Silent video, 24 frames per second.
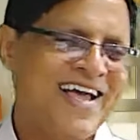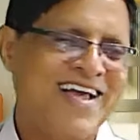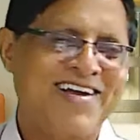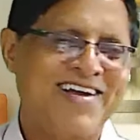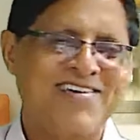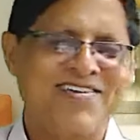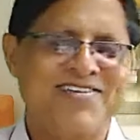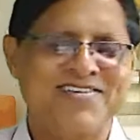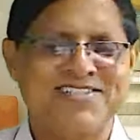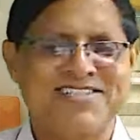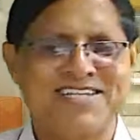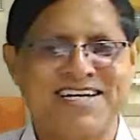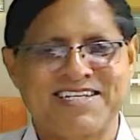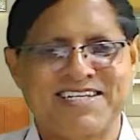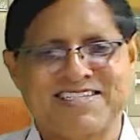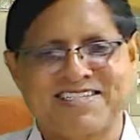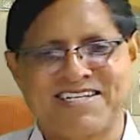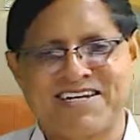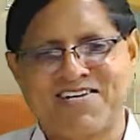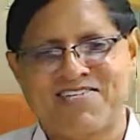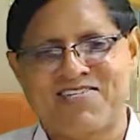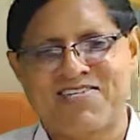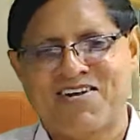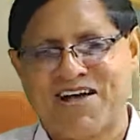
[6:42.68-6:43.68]
You just
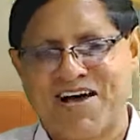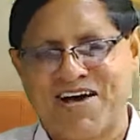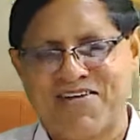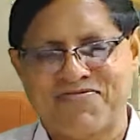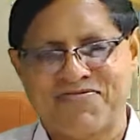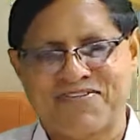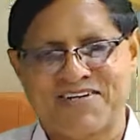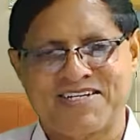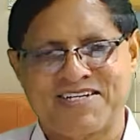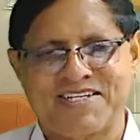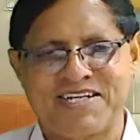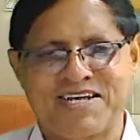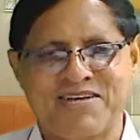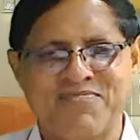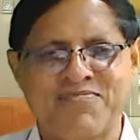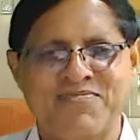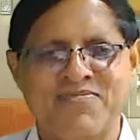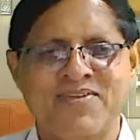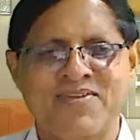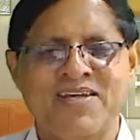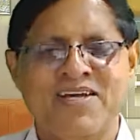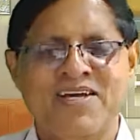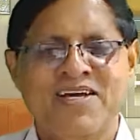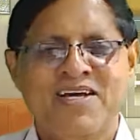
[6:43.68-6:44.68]
have to laugh at them.
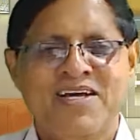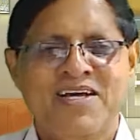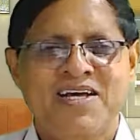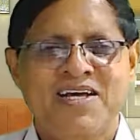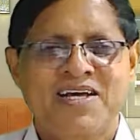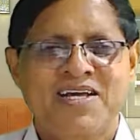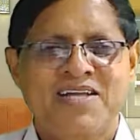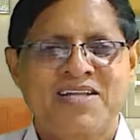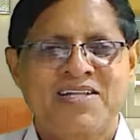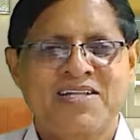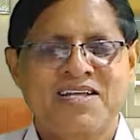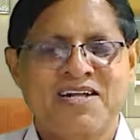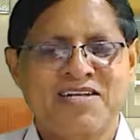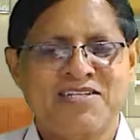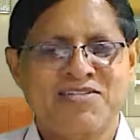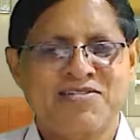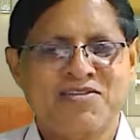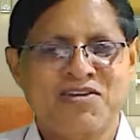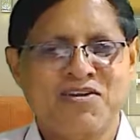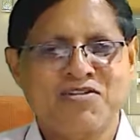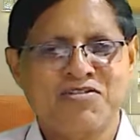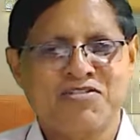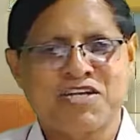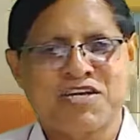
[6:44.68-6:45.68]
The
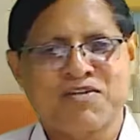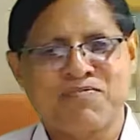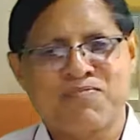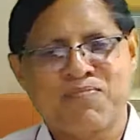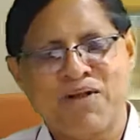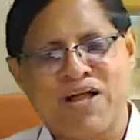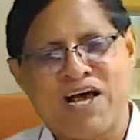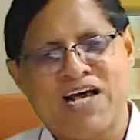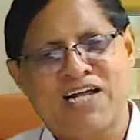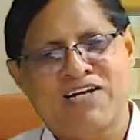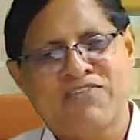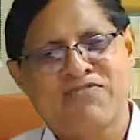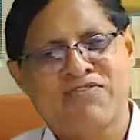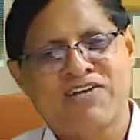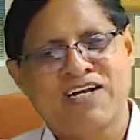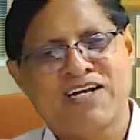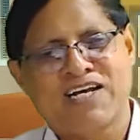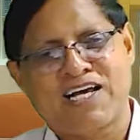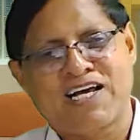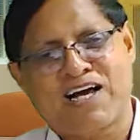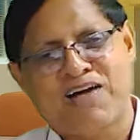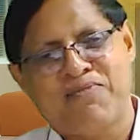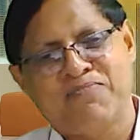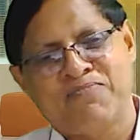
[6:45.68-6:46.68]
resolution plan will
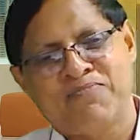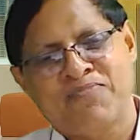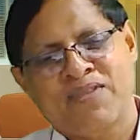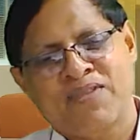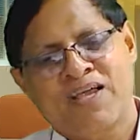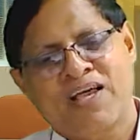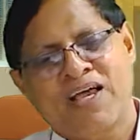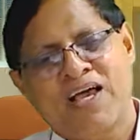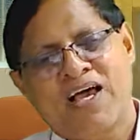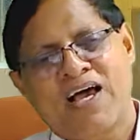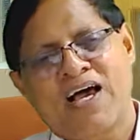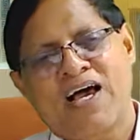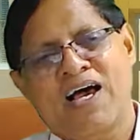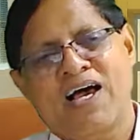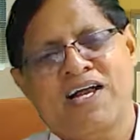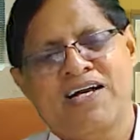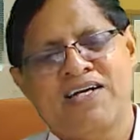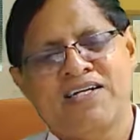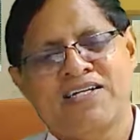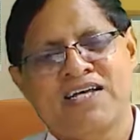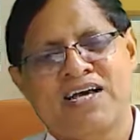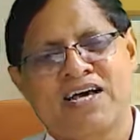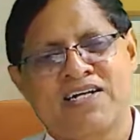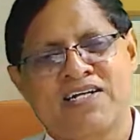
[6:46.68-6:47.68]
come,
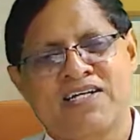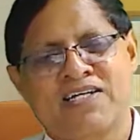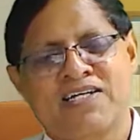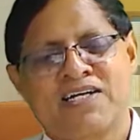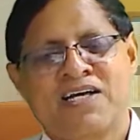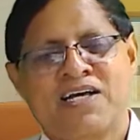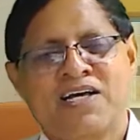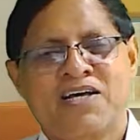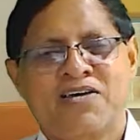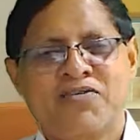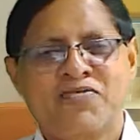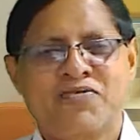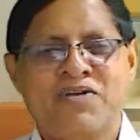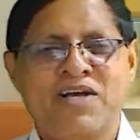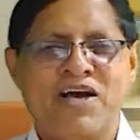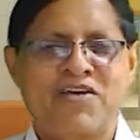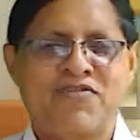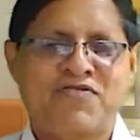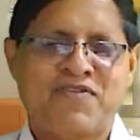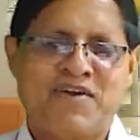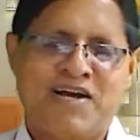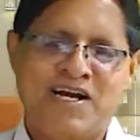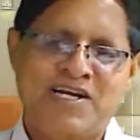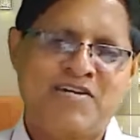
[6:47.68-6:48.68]
and then we have
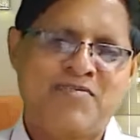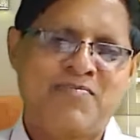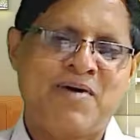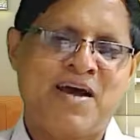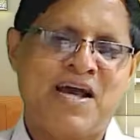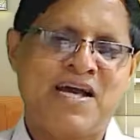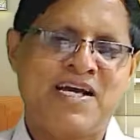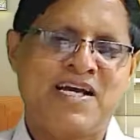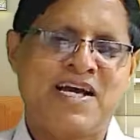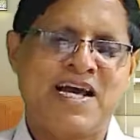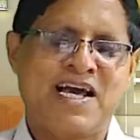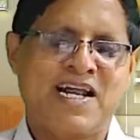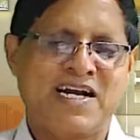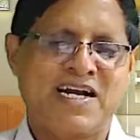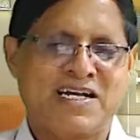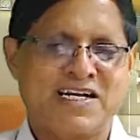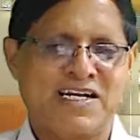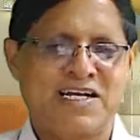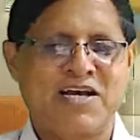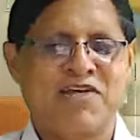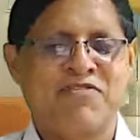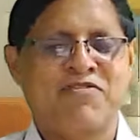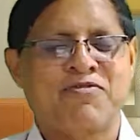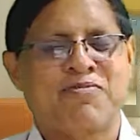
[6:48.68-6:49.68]
find bank guarantee,
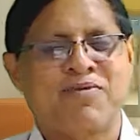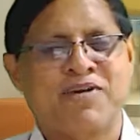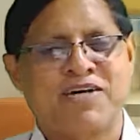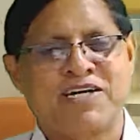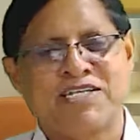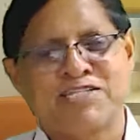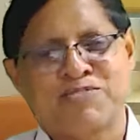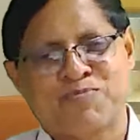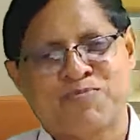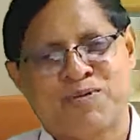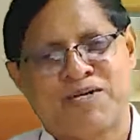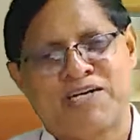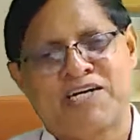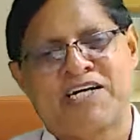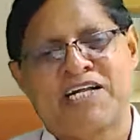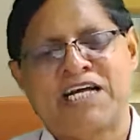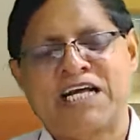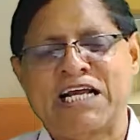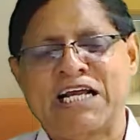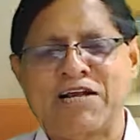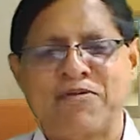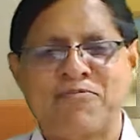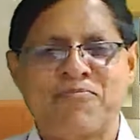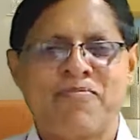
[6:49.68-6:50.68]
everybody is
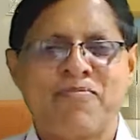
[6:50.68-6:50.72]
printing.